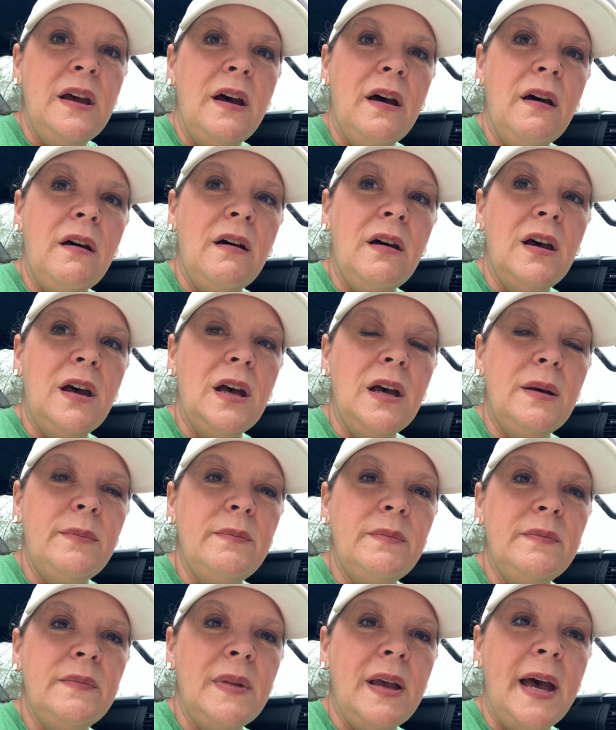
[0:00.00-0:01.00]

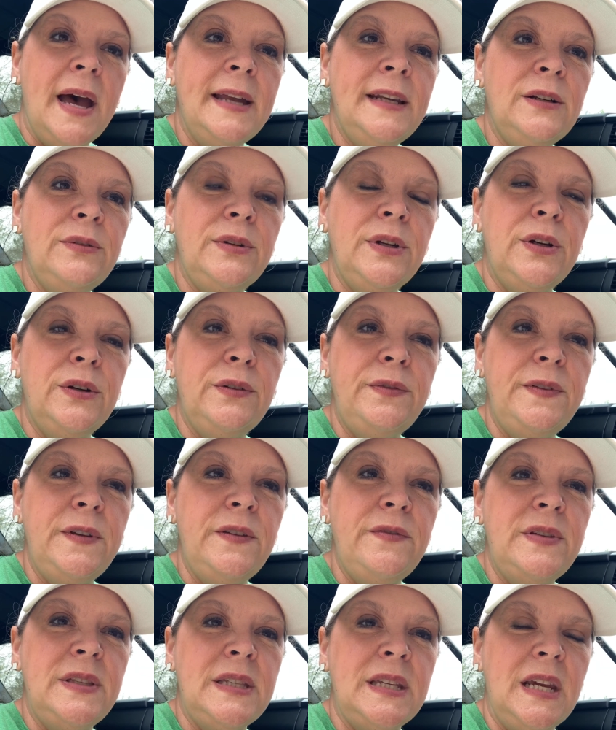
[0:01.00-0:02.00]
um, I don't know if
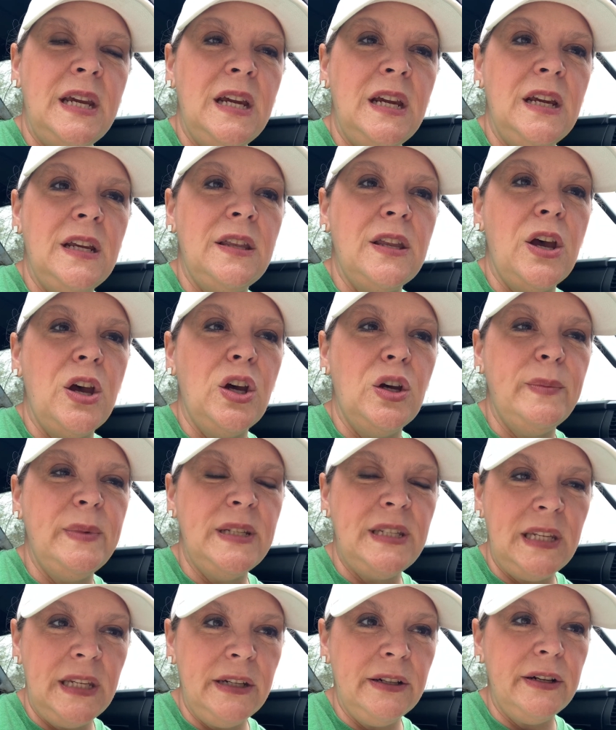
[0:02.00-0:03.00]
you've seen the home
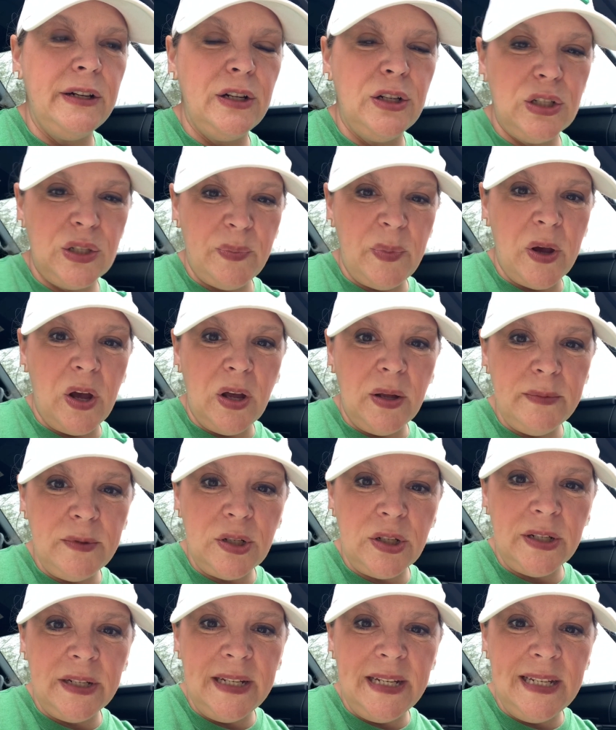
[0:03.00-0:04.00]
interiors palm
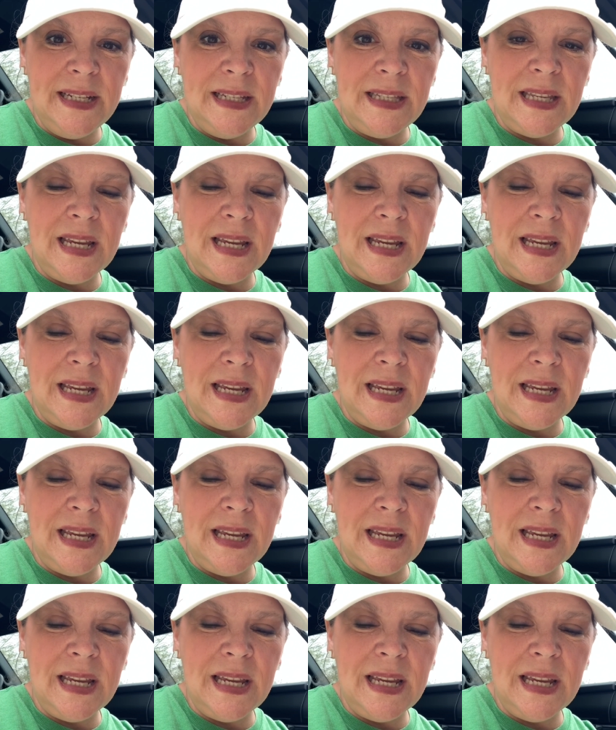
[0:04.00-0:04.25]
trees